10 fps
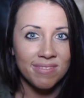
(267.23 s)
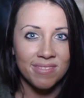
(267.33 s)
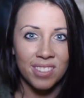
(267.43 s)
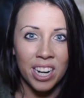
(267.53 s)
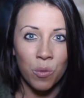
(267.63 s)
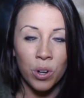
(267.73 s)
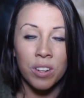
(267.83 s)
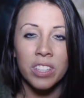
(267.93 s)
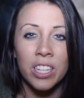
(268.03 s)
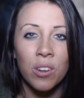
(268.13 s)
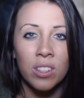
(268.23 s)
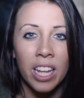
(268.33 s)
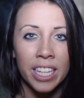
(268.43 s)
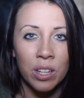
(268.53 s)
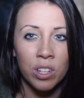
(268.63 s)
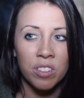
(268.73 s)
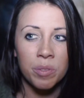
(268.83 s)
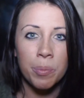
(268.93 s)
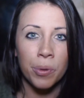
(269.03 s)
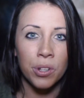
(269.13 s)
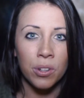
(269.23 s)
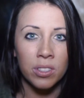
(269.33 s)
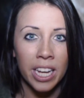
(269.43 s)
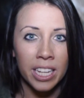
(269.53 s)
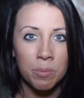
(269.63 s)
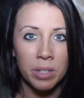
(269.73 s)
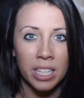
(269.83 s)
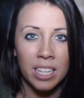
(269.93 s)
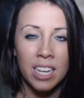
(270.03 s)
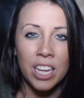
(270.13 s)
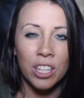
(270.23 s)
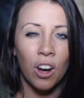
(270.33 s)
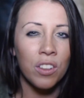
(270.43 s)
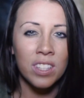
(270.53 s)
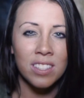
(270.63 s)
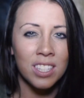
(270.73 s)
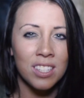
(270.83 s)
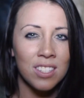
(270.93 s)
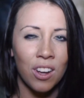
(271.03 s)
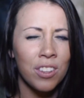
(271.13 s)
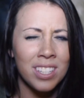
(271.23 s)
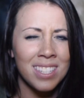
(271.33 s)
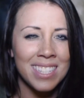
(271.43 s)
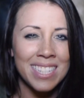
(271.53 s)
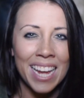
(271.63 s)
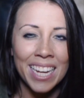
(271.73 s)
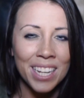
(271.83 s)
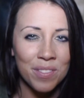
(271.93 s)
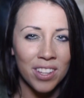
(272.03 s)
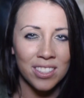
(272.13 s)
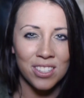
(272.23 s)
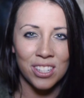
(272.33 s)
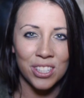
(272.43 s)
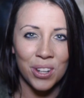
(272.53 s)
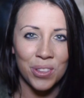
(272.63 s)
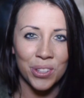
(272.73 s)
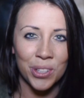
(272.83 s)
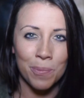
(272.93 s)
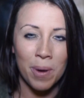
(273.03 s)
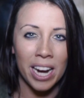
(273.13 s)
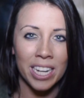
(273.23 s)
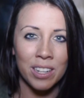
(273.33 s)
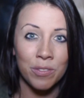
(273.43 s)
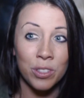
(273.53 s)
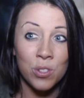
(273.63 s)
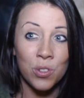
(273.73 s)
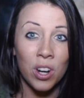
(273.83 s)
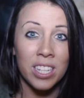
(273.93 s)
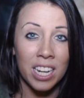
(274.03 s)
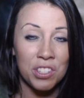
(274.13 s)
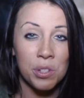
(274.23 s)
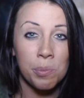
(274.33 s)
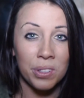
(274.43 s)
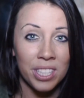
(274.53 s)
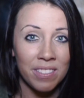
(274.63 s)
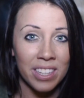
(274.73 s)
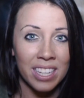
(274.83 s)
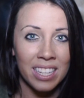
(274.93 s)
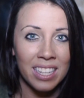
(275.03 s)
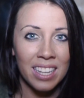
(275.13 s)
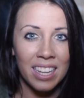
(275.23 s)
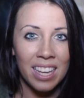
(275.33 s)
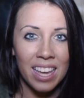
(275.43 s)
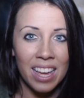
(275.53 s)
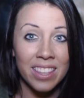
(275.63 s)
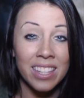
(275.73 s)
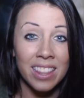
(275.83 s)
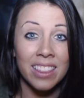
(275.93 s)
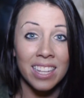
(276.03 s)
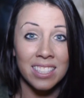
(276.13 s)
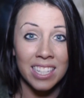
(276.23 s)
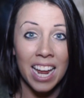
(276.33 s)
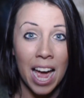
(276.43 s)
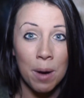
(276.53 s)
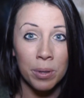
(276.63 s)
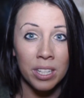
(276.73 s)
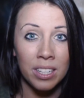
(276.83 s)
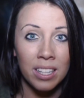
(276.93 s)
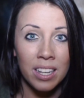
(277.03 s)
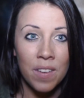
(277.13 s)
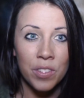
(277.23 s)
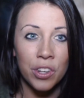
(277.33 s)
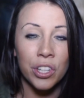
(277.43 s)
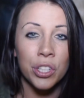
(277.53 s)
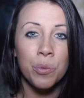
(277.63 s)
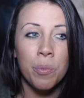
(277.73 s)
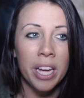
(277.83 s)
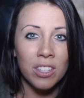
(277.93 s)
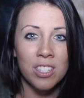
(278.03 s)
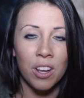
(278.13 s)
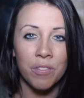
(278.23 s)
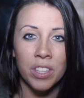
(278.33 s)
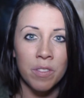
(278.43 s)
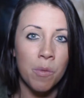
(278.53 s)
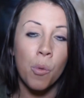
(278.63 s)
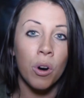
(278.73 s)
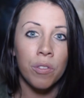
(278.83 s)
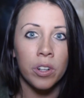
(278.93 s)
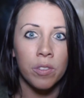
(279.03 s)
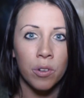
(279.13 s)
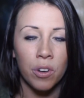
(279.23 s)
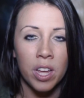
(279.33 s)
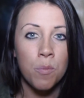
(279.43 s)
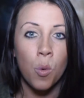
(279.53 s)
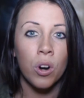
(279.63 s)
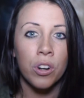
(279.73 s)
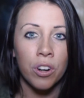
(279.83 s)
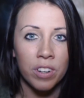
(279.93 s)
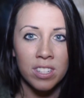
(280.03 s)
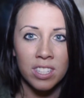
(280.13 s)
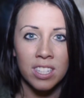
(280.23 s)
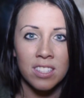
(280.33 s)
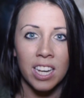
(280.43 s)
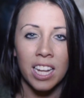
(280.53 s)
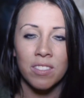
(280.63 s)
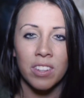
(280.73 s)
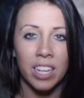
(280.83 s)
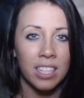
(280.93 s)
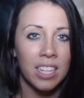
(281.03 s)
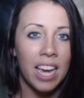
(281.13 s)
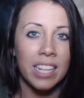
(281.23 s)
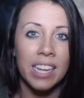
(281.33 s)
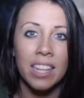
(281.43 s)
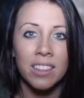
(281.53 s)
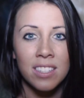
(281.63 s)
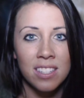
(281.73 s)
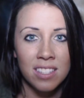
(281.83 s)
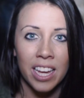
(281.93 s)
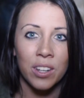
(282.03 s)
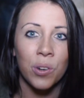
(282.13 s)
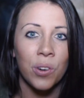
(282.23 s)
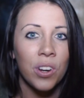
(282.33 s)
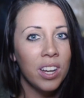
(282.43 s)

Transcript: right? What if they don't like it? What if people don't like me? All these things, all these negative thoughts start to go through your mind. And if you start to actually believe it and think that that's gonna happen, you make yourself even more fearful and more nervous, and it's kind of like an endless cycle